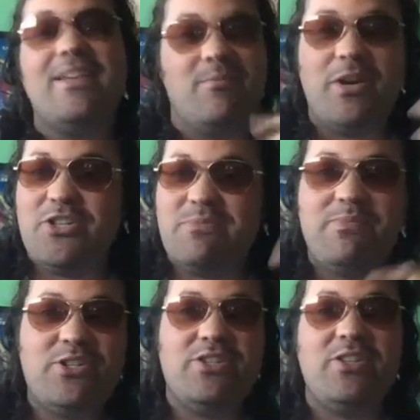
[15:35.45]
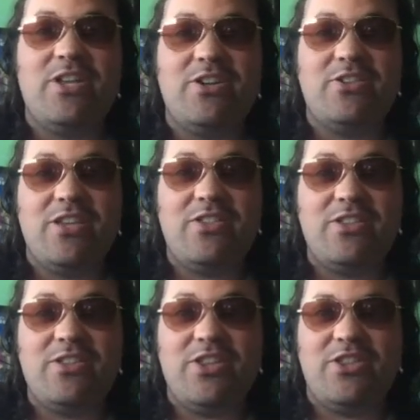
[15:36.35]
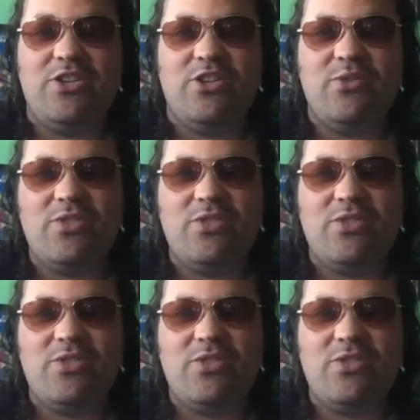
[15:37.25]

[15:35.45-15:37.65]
which they knew